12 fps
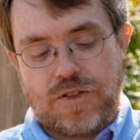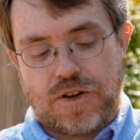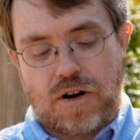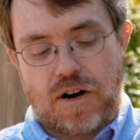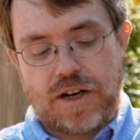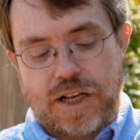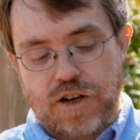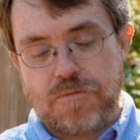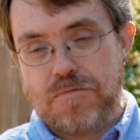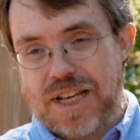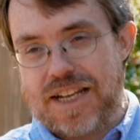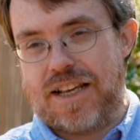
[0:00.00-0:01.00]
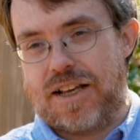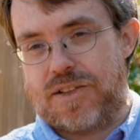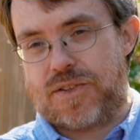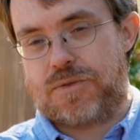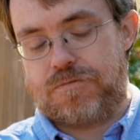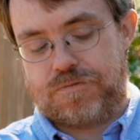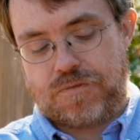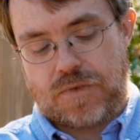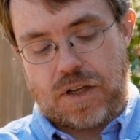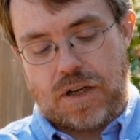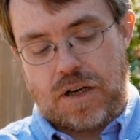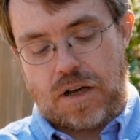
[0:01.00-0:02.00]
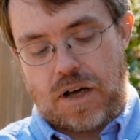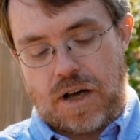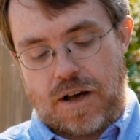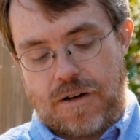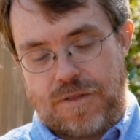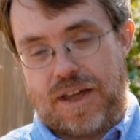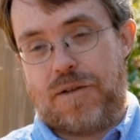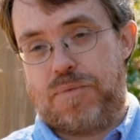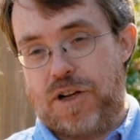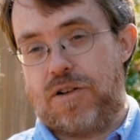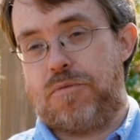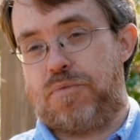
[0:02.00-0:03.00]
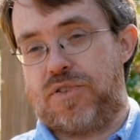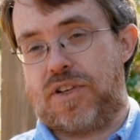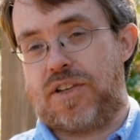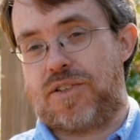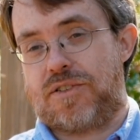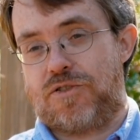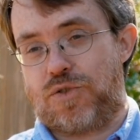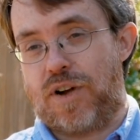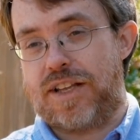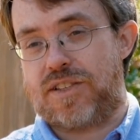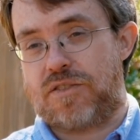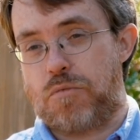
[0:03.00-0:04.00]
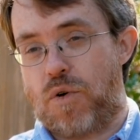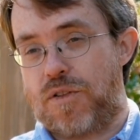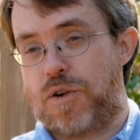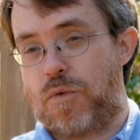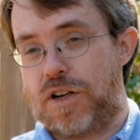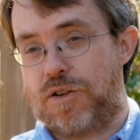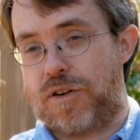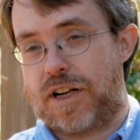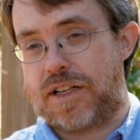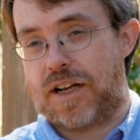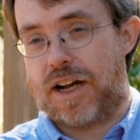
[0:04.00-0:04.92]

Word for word: There are intermediates that appear to possess traits of more than one created